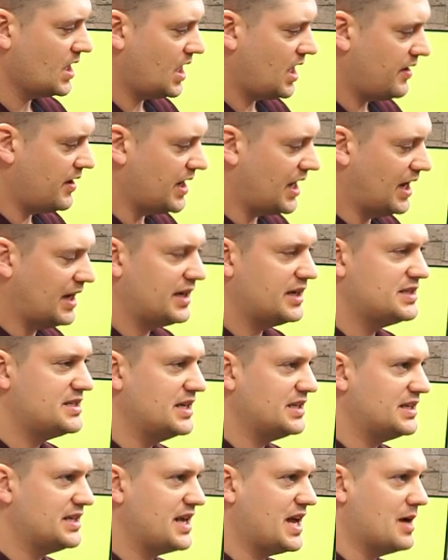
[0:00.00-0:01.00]
All right, I'm gonna
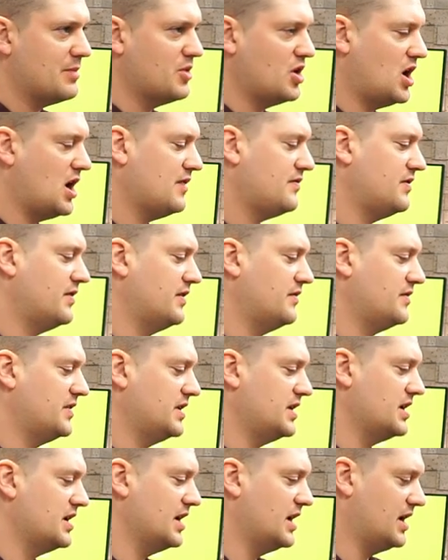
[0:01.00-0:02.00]
take the camera off of
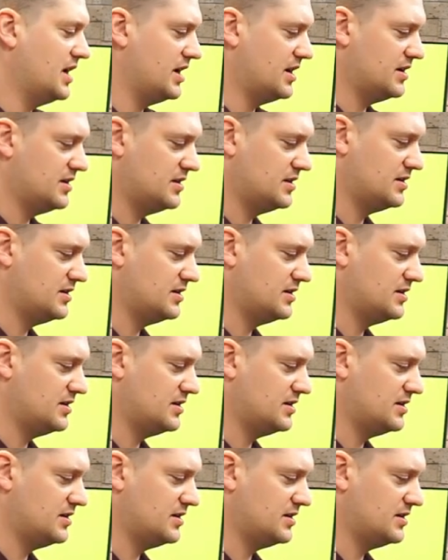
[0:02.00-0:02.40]
the uh,